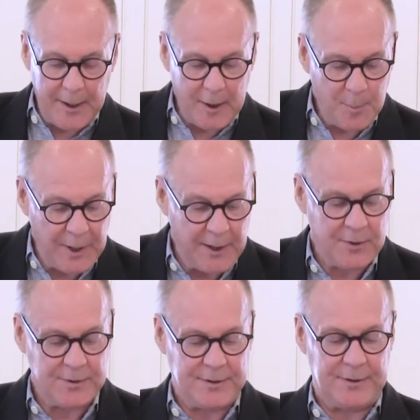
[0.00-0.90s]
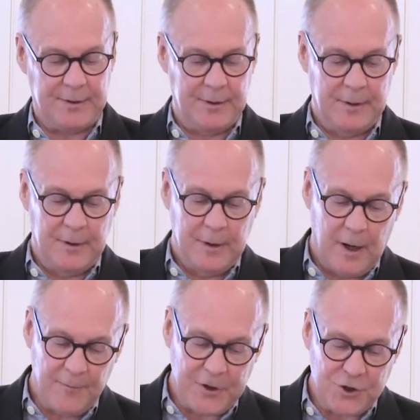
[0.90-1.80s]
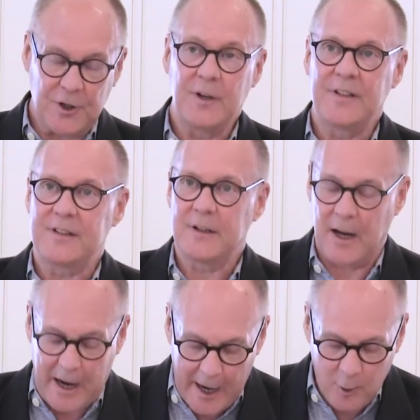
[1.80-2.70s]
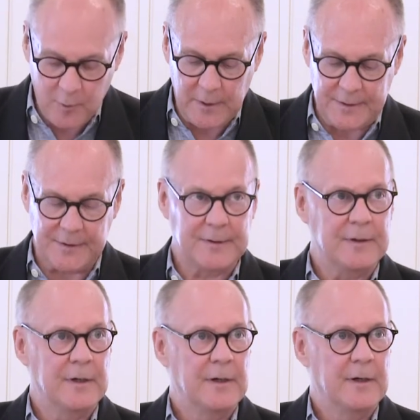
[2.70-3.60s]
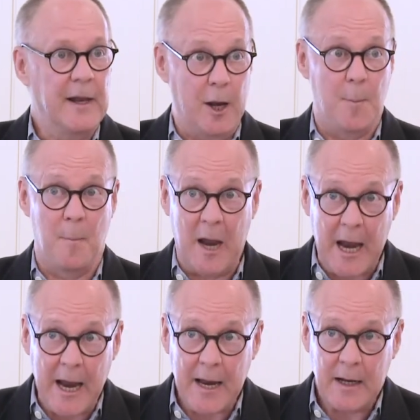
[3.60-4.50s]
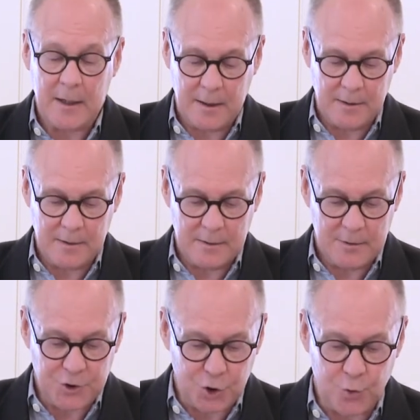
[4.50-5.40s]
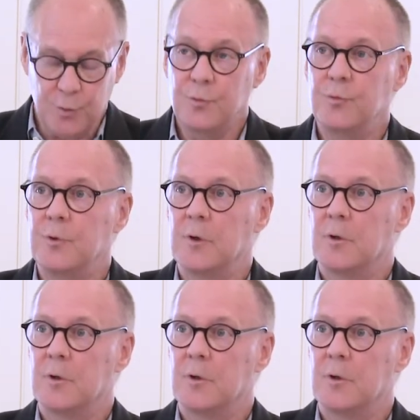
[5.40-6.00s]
planipennis of the genus Agrilus in May June,